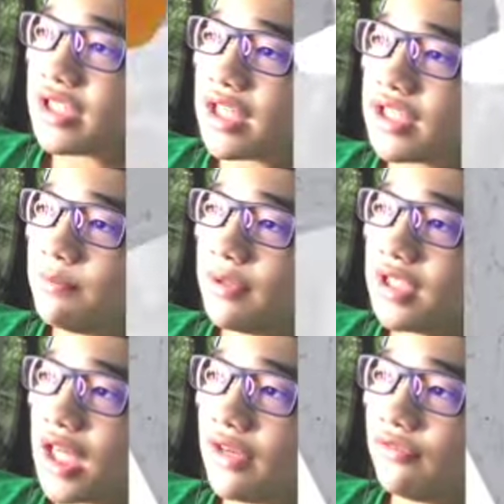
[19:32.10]

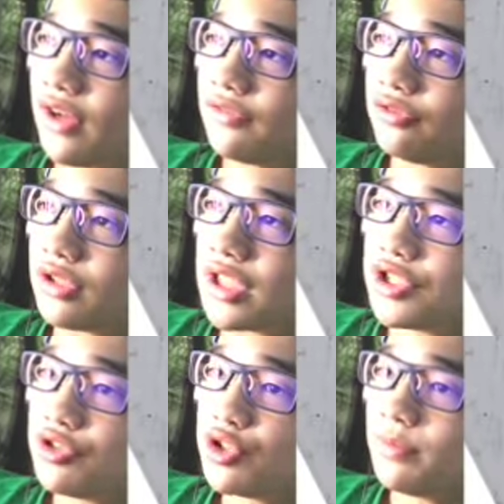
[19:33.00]
SCP-953.
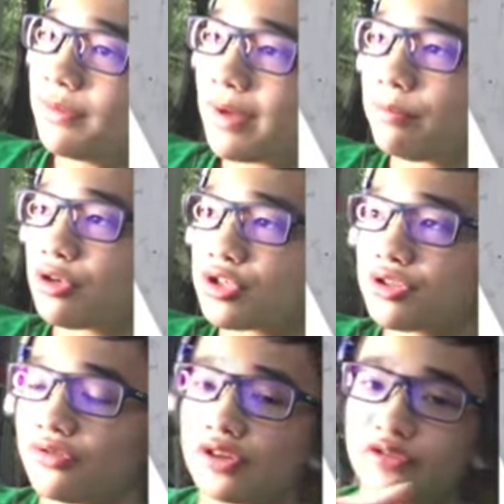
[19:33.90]
This used to be my
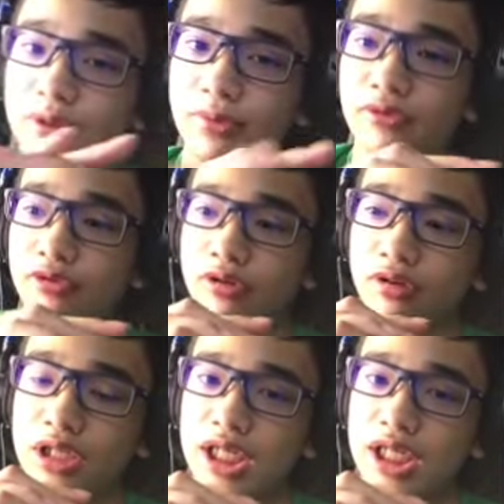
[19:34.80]
personal favorite before.